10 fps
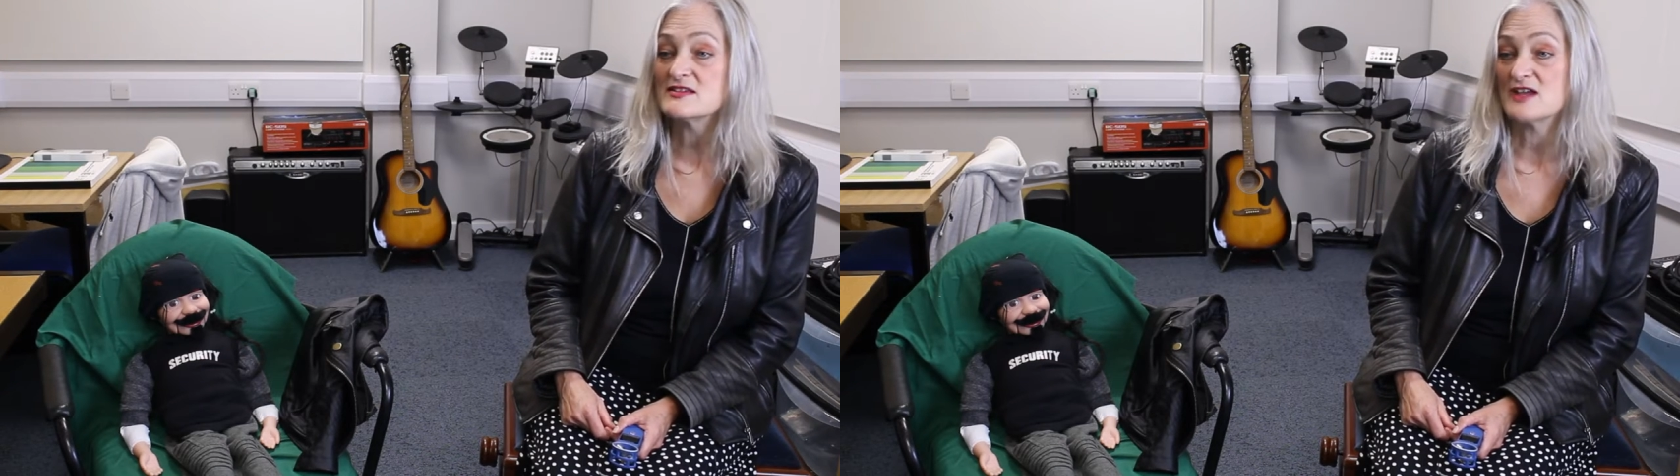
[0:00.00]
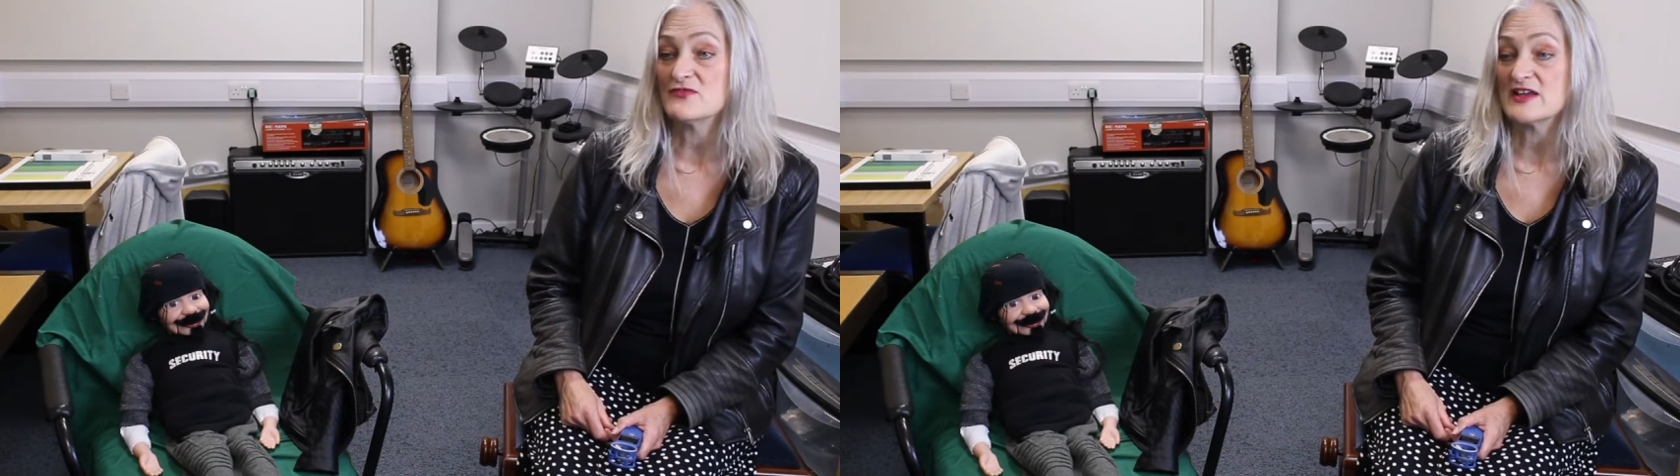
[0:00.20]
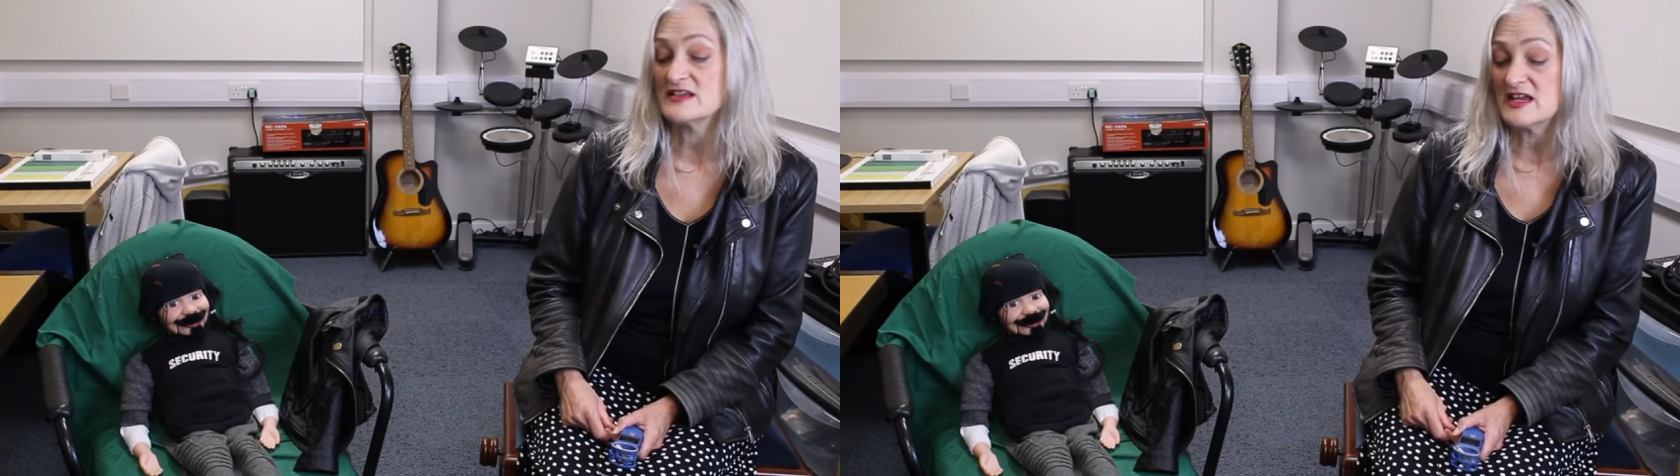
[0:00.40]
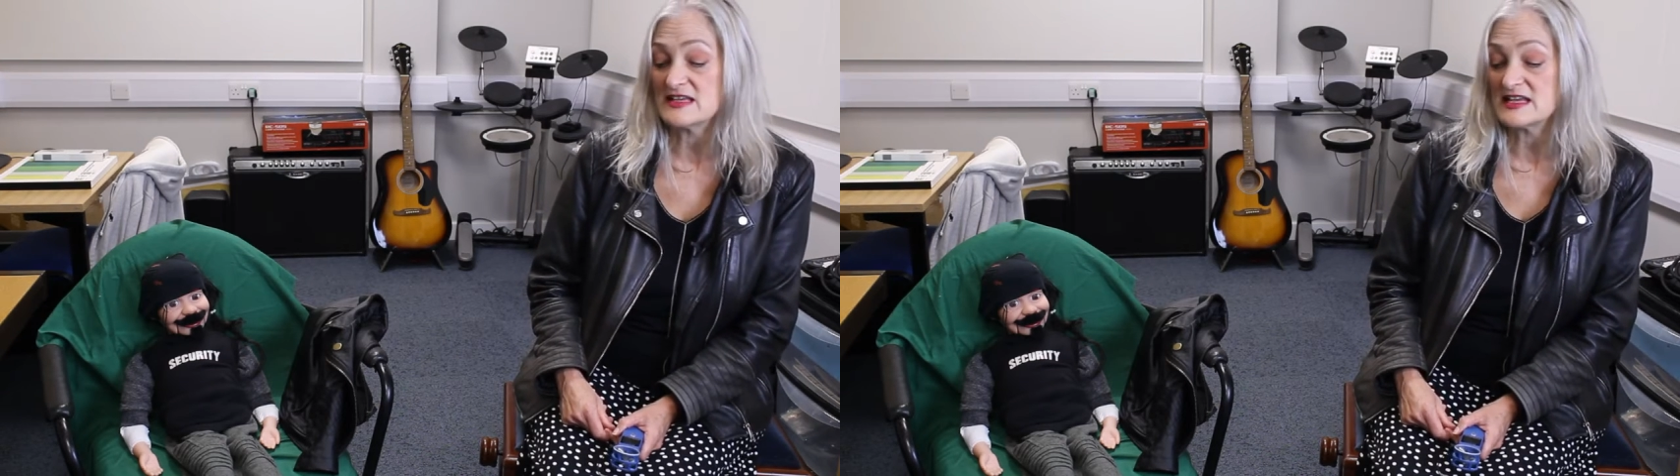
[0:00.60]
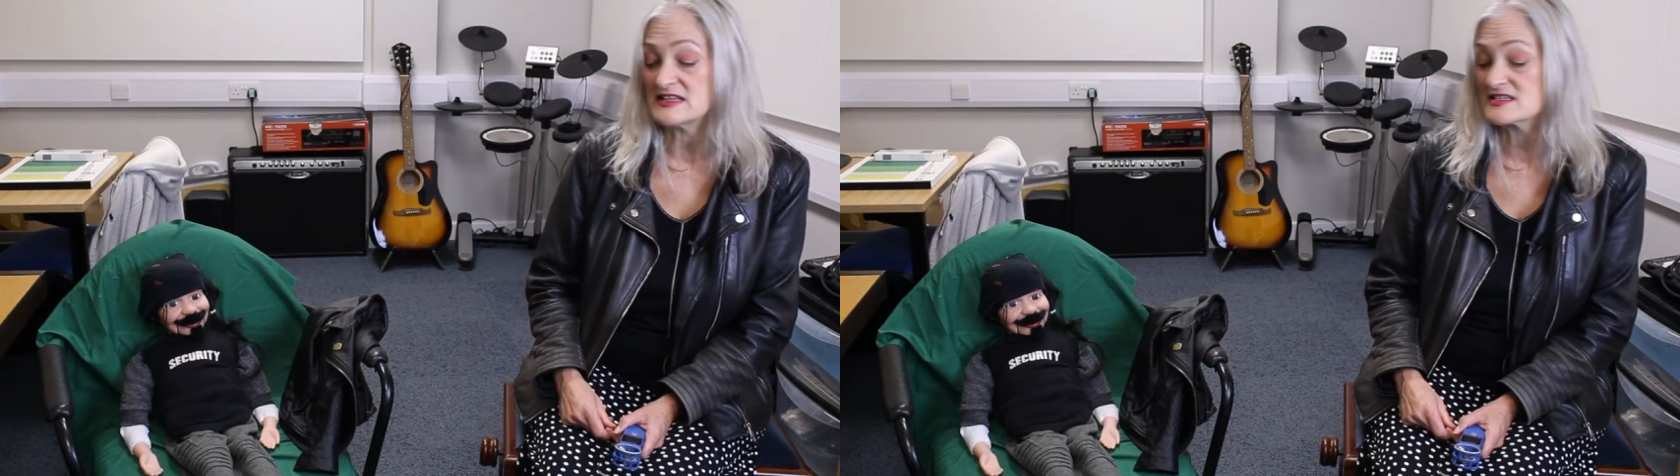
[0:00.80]

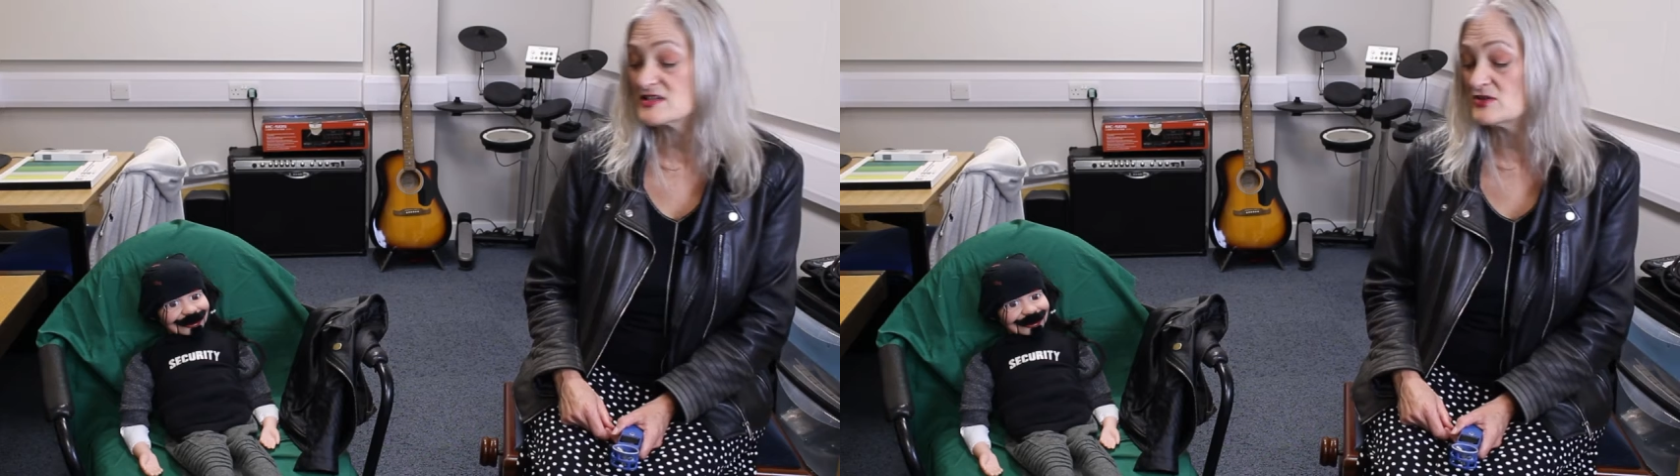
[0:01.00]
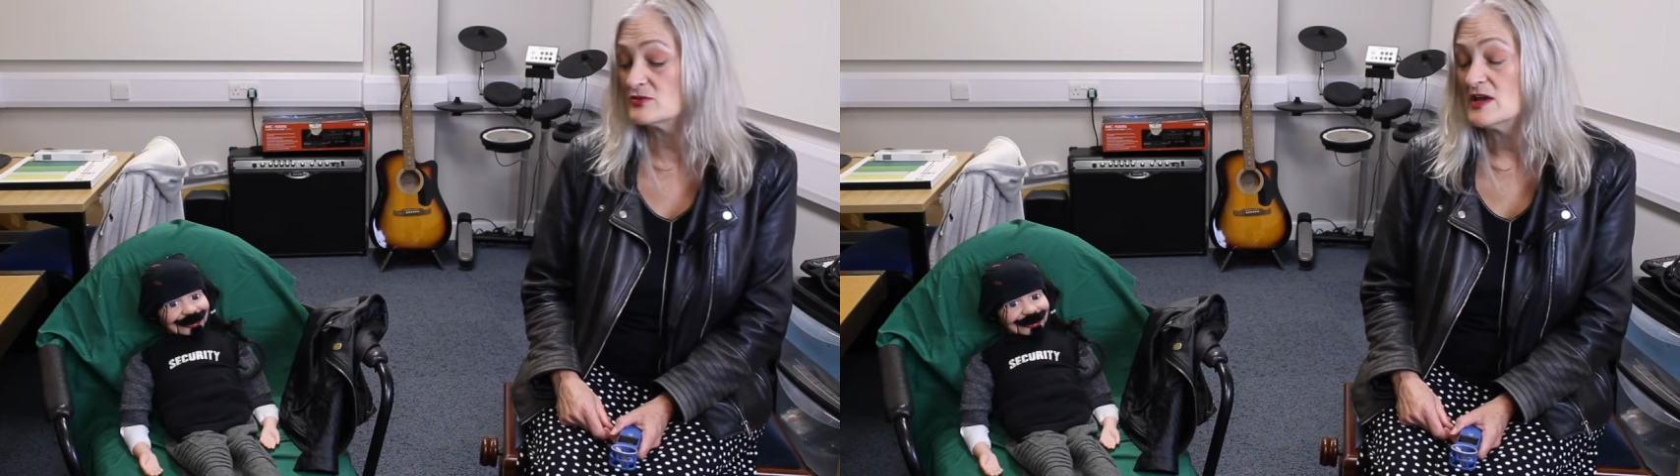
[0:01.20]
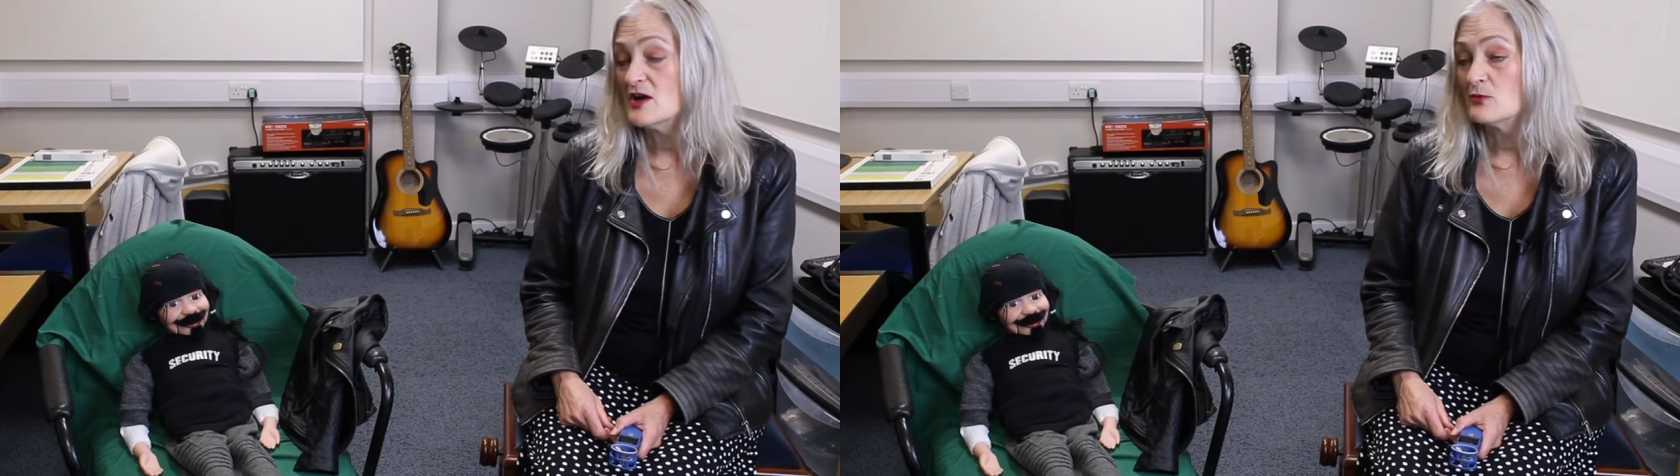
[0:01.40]
They need to